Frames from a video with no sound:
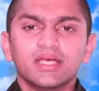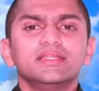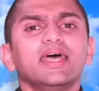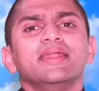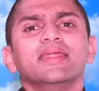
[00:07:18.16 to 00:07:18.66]

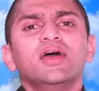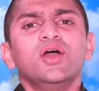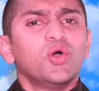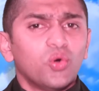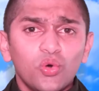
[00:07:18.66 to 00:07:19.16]
Then,
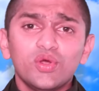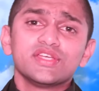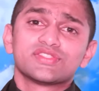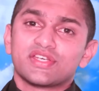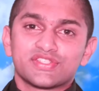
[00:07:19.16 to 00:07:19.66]
who
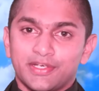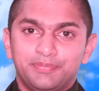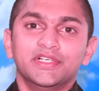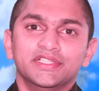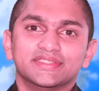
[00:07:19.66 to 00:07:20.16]
is the
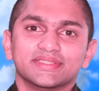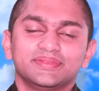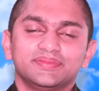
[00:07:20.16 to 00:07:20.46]
shepherd?